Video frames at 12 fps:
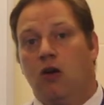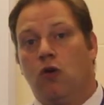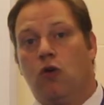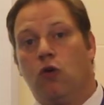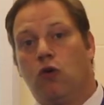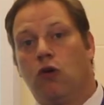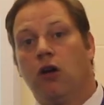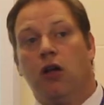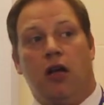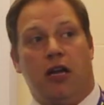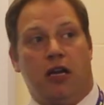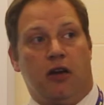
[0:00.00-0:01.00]
or,
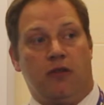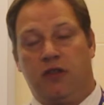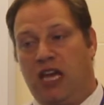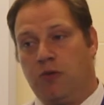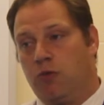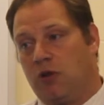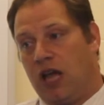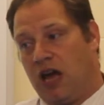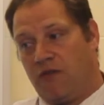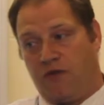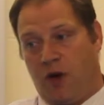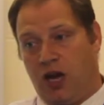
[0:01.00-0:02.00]
you know, they will
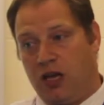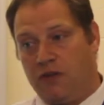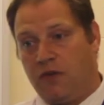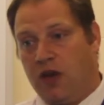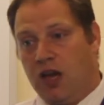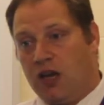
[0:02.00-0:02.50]
have five